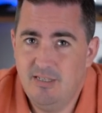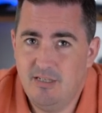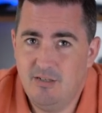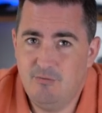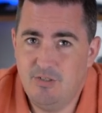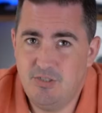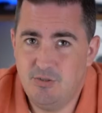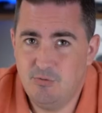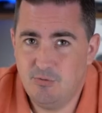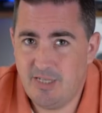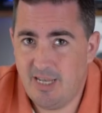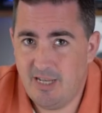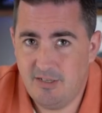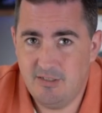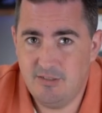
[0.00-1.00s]
original
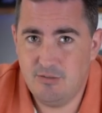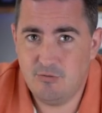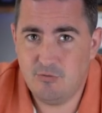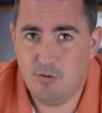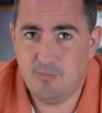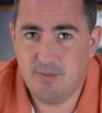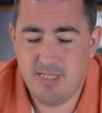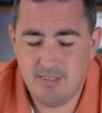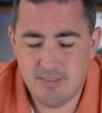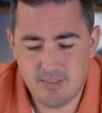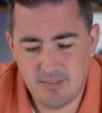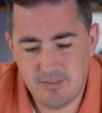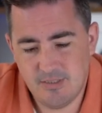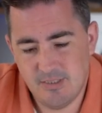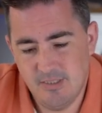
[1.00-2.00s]
Canon crop
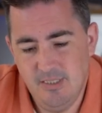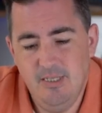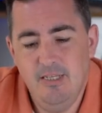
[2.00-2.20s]
sensors.